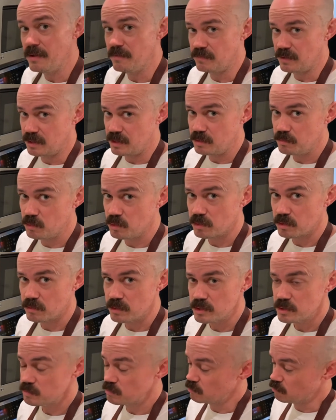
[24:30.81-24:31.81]
If they need more
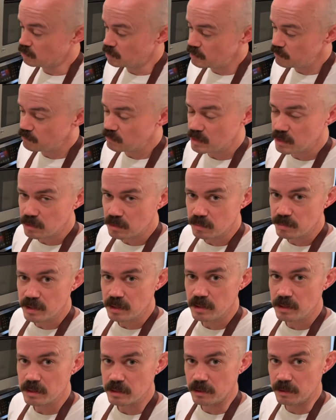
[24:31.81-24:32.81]
crisp, we'll leave them in a little
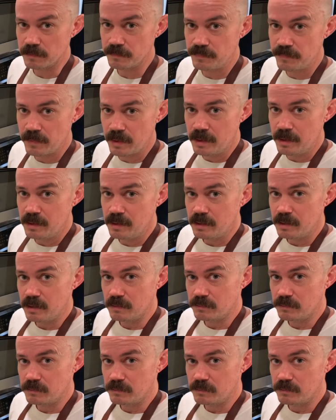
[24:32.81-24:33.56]
bit longer. Mm-hmm.